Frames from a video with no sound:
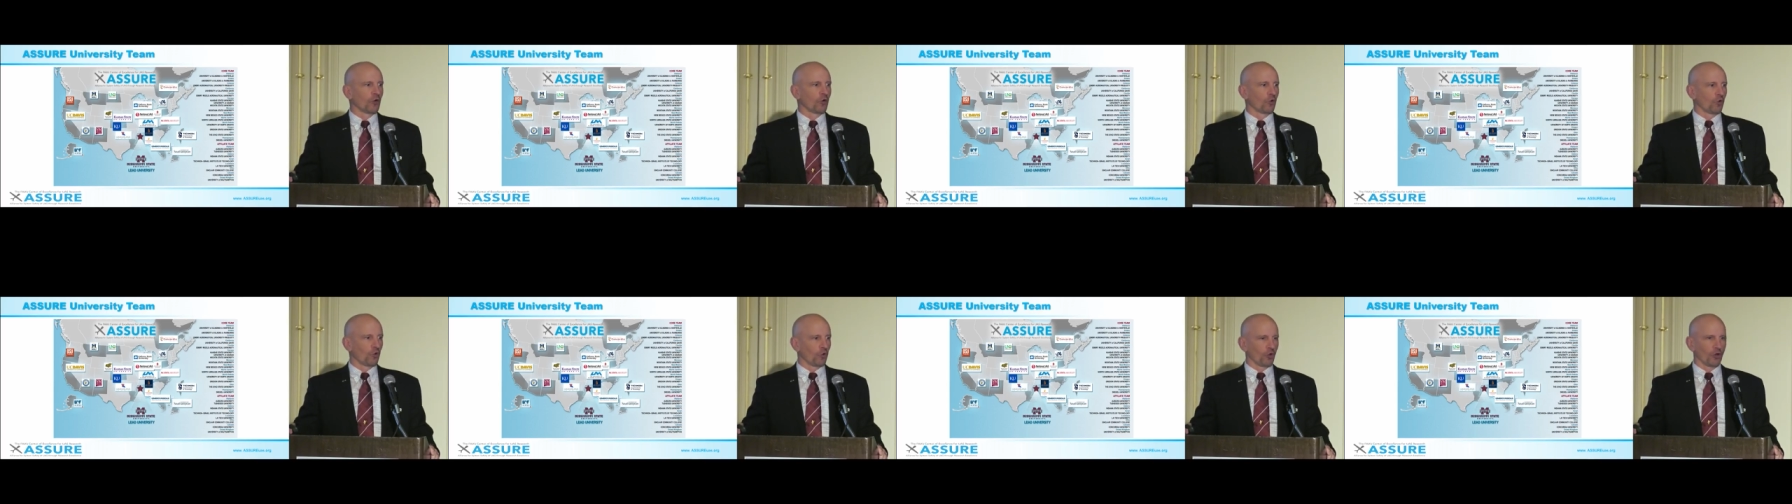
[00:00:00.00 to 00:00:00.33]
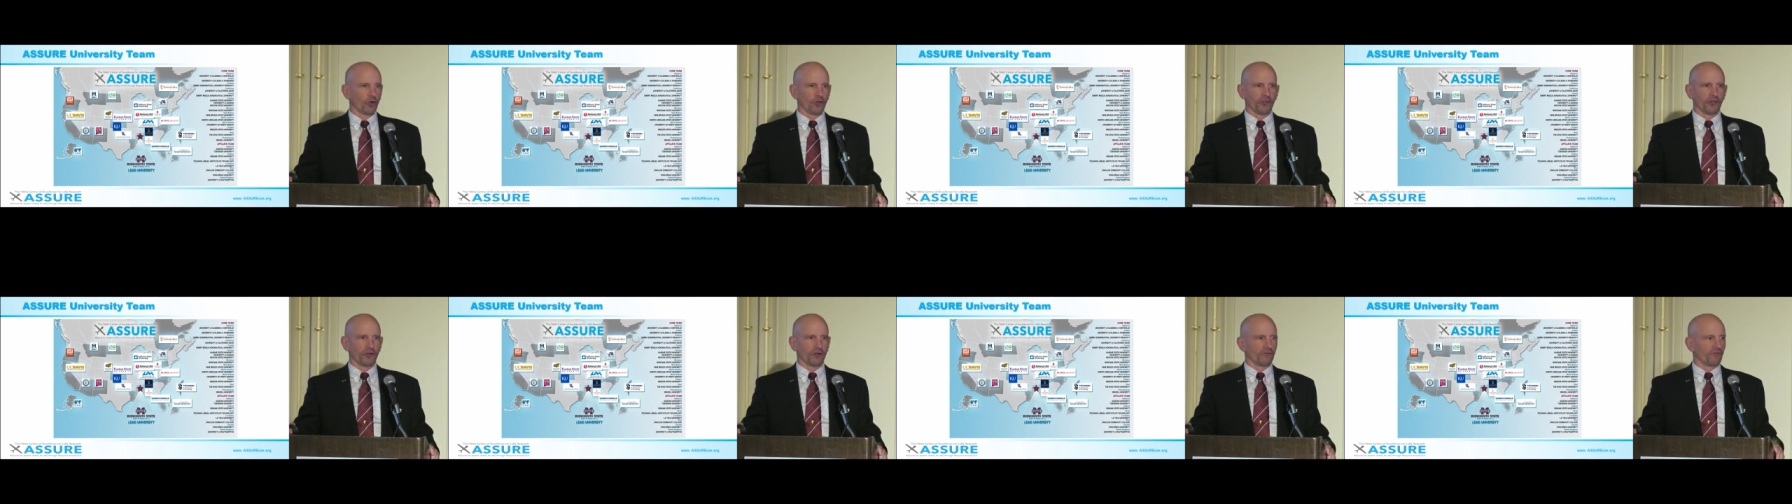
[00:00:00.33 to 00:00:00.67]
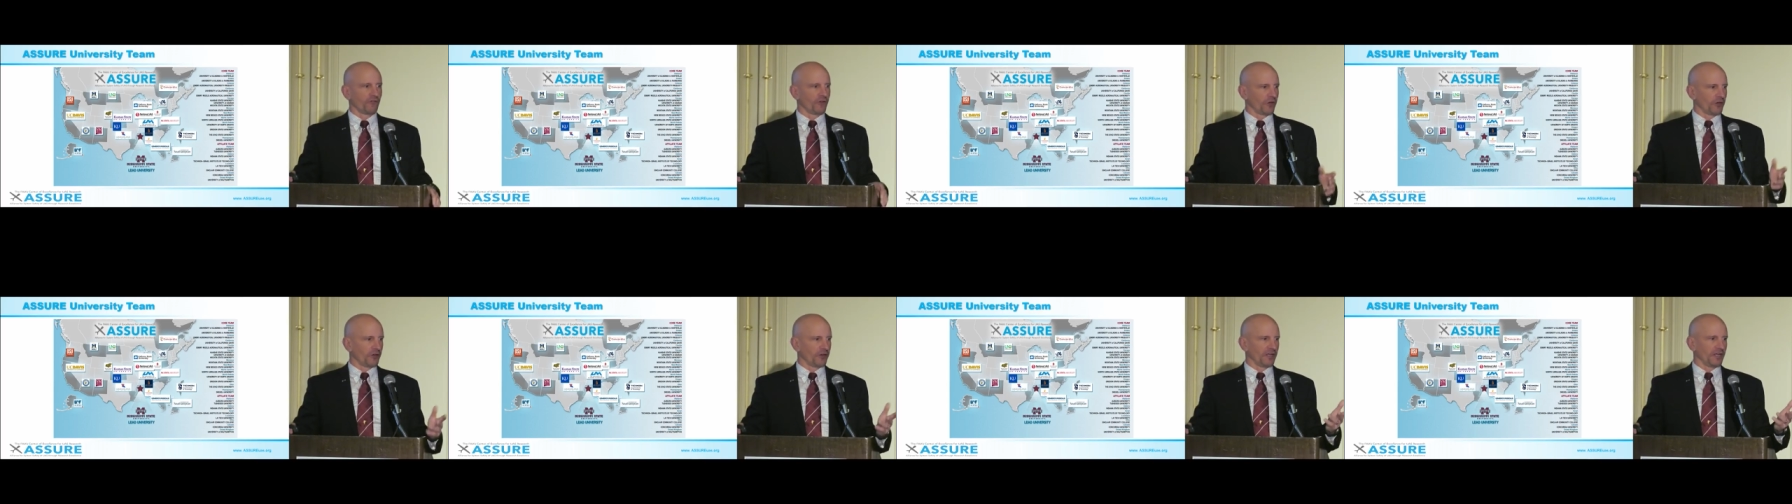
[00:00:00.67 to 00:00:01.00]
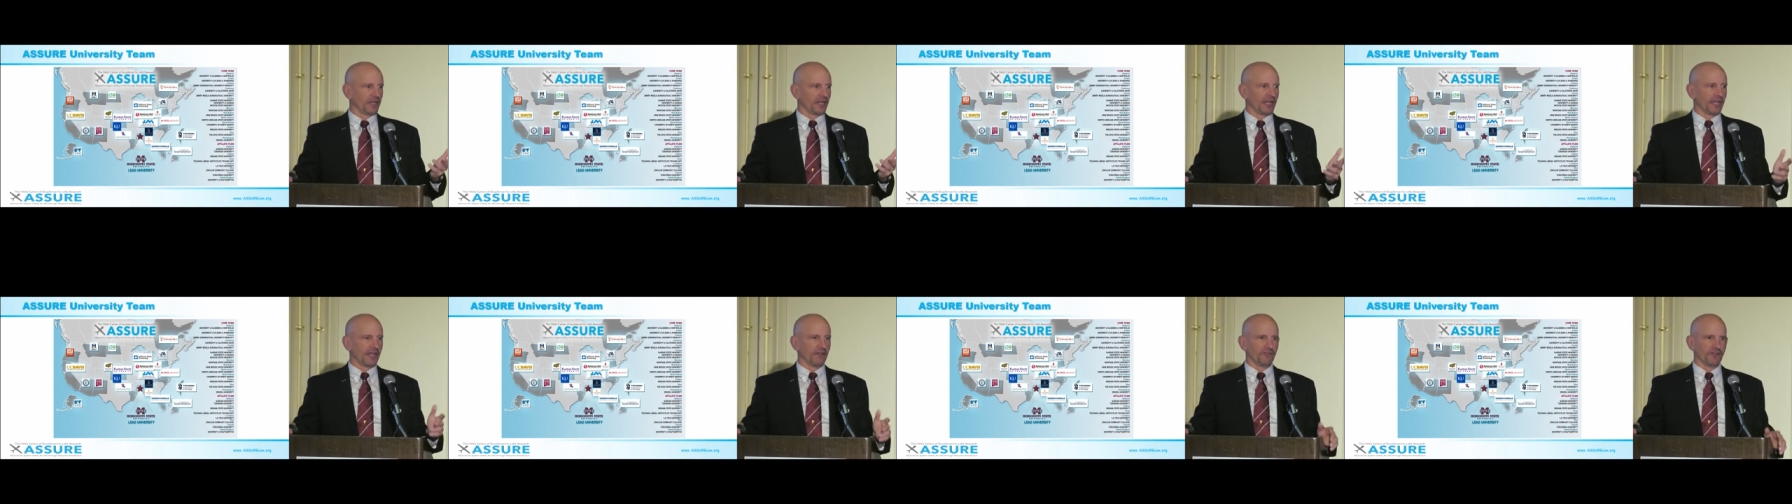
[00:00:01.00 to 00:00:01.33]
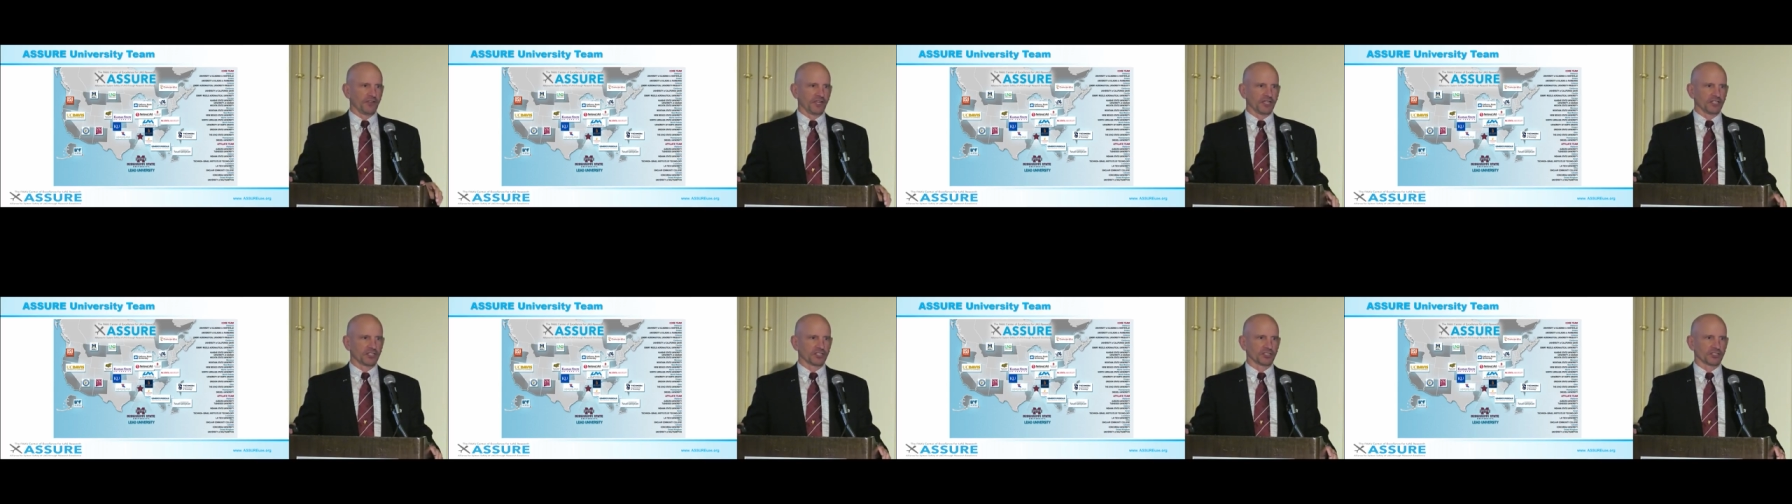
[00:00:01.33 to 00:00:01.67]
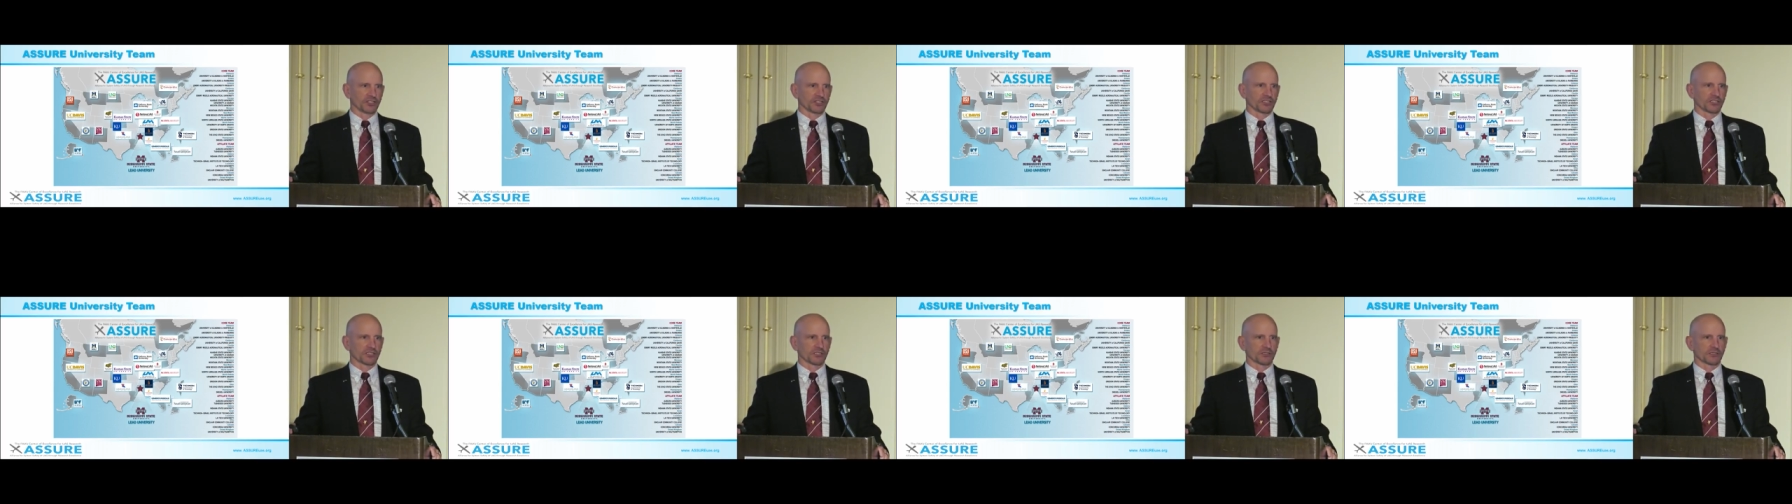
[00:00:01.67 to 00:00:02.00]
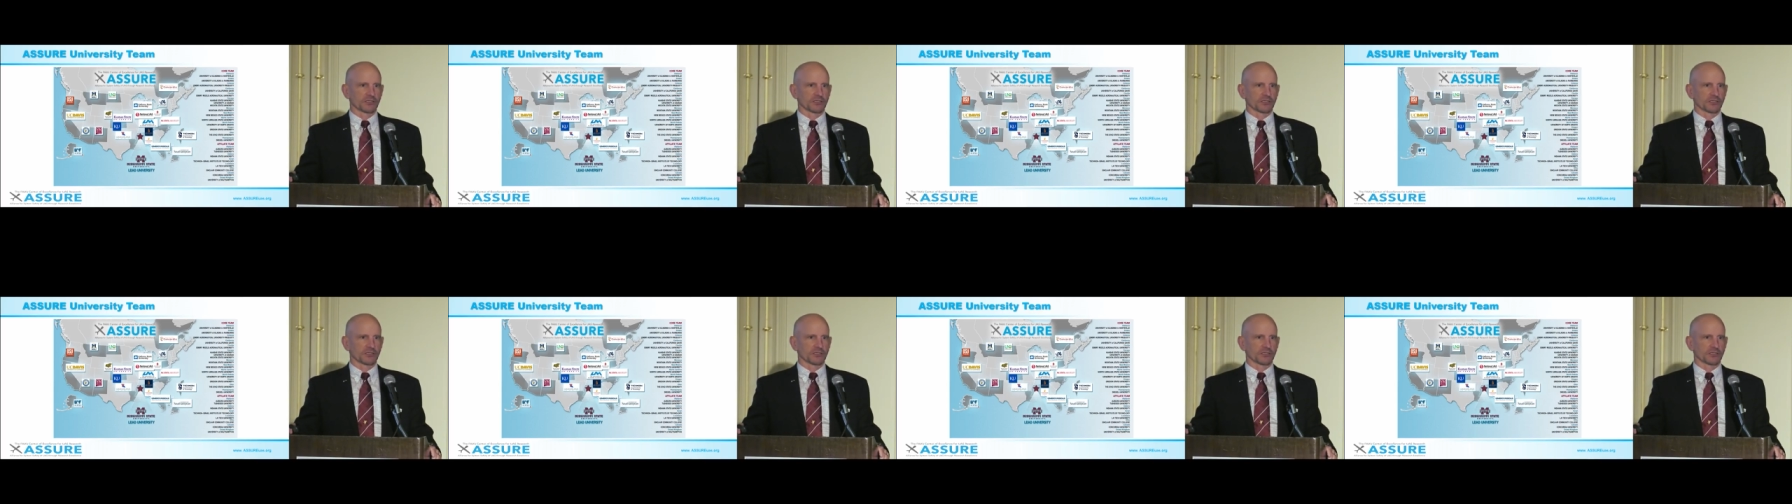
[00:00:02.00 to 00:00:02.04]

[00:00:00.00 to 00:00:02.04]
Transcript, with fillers: or they're very aviation